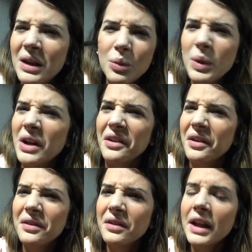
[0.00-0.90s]
weird.
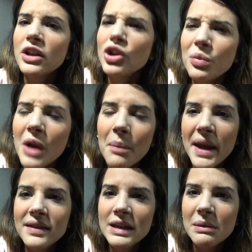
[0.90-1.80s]
Like, you know, not
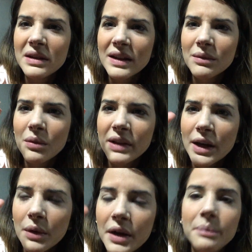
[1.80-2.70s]
pasty, but it's like
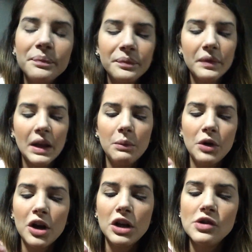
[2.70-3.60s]
liquid. I'm
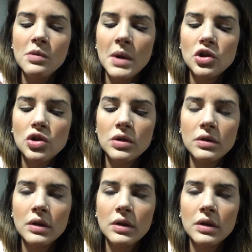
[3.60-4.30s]
talking too much,